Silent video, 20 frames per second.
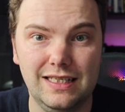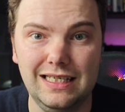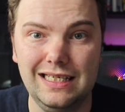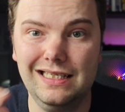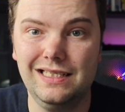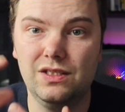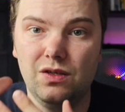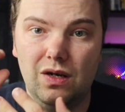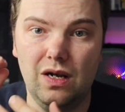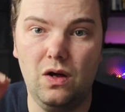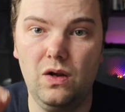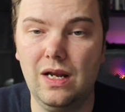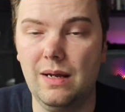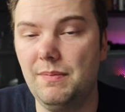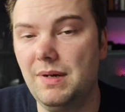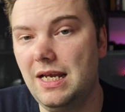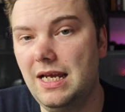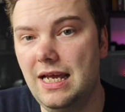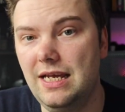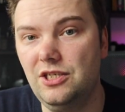and install all
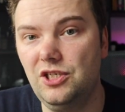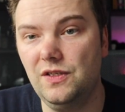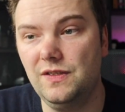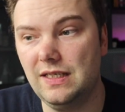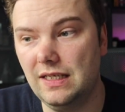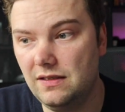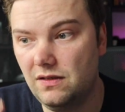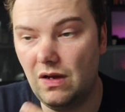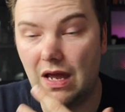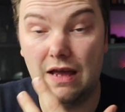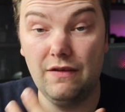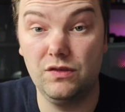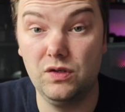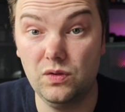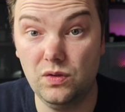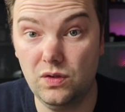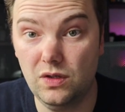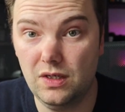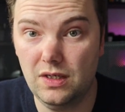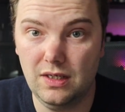applications, and you have
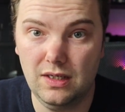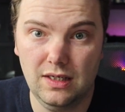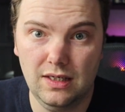to